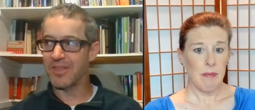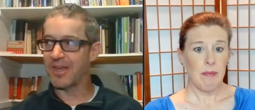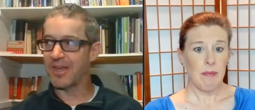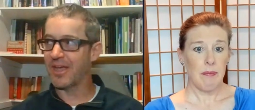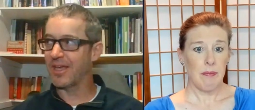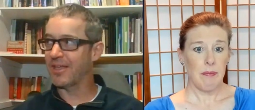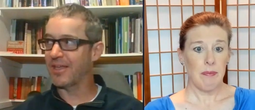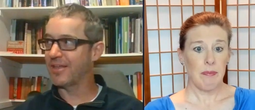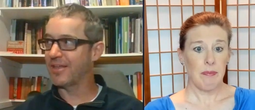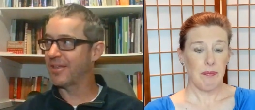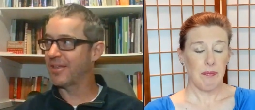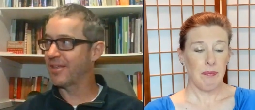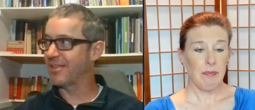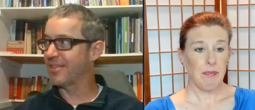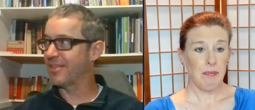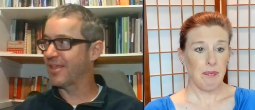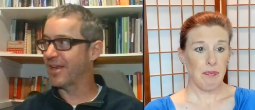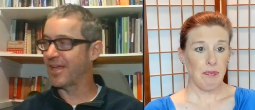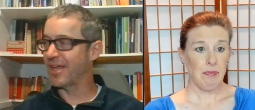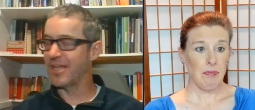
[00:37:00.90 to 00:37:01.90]
Speaker 1: an attitude that
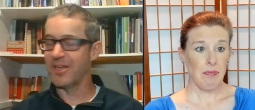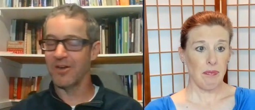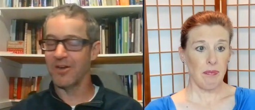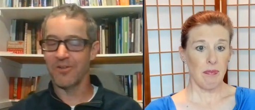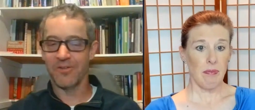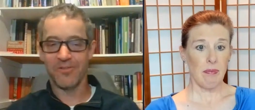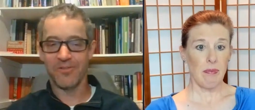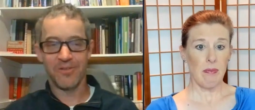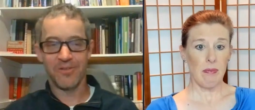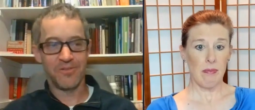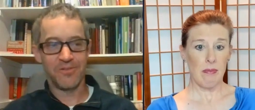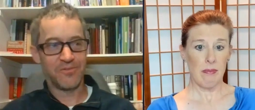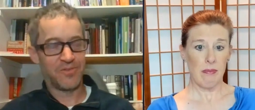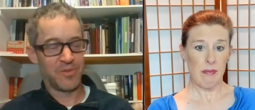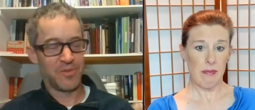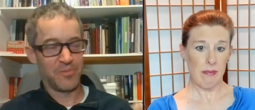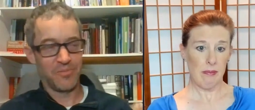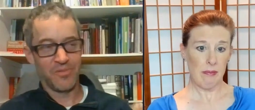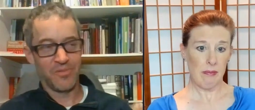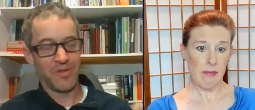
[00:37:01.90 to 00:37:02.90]
I hear
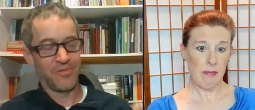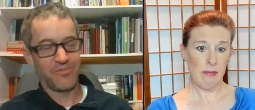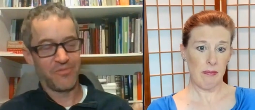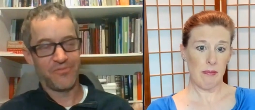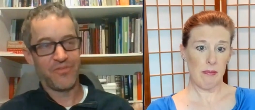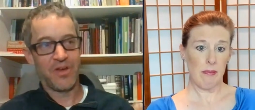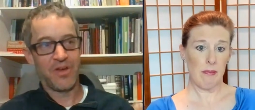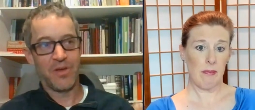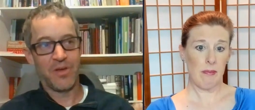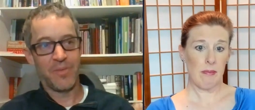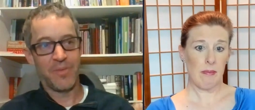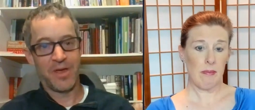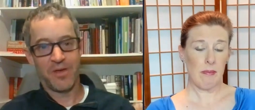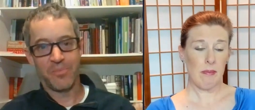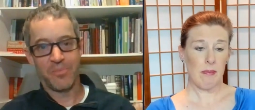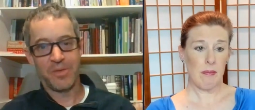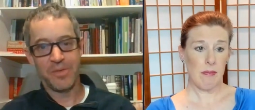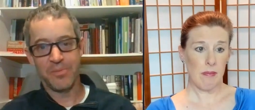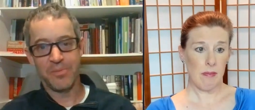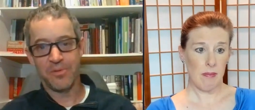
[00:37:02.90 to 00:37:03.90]
from a fair amount
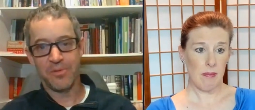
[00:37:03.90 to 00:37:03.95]
of